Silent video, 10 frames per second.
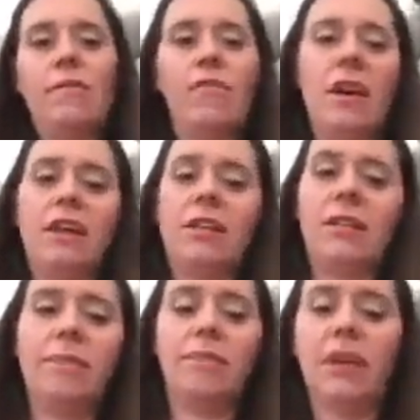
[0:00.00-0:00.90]

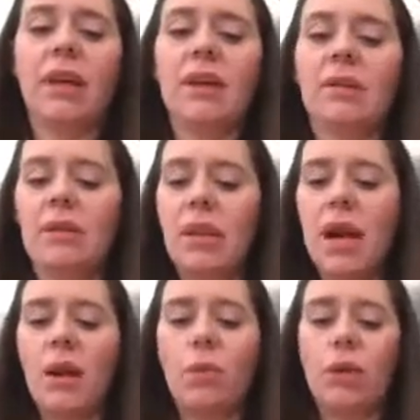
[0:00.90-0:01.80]
Right, so
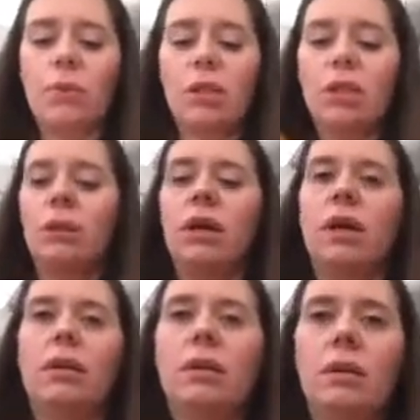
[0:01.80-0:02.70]
now we're going to be
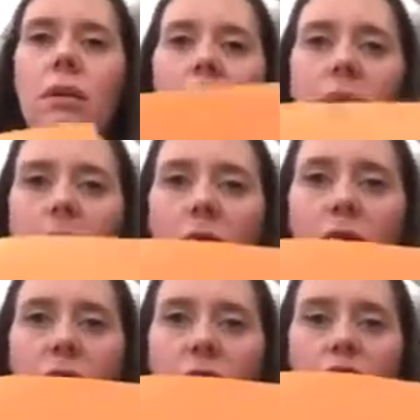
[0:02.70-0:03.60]
doing
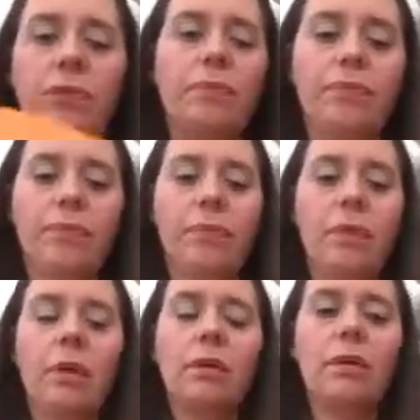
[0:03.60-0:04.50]
orange.
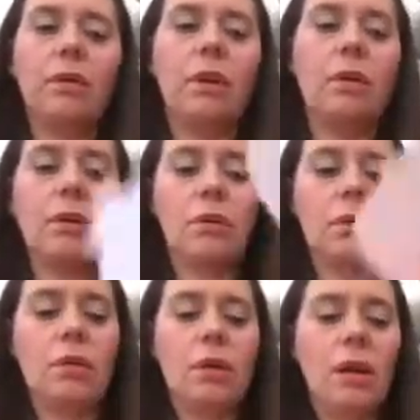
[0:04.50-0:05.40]
So
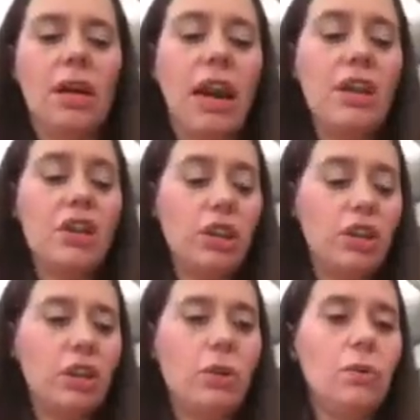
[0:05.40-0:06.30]
again, you
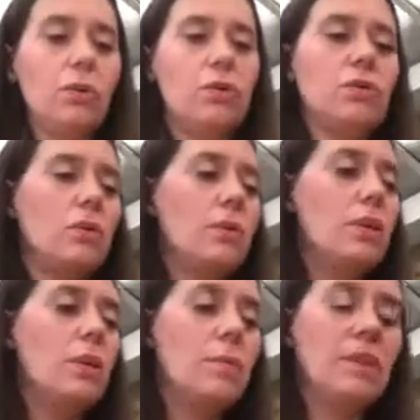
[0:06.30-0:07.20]
can use
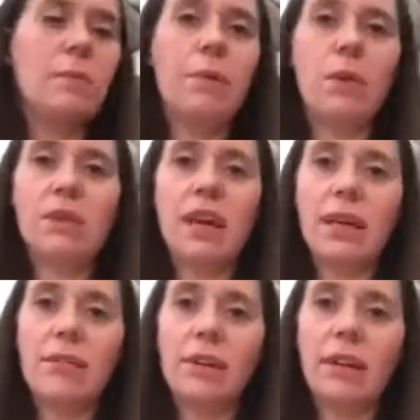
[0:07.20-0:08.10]
bits of blue
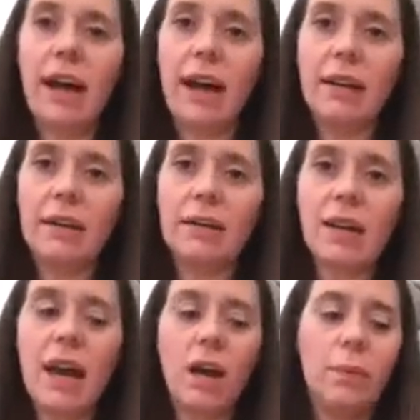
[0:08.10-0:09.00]
tack if you'd like
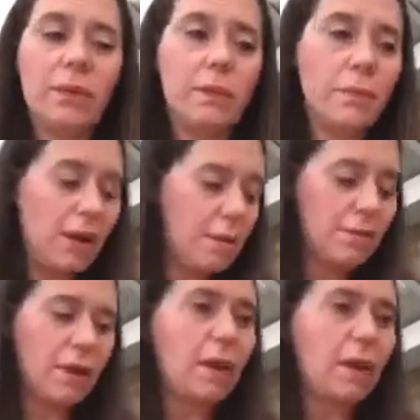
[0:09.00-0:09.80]
to help this bit.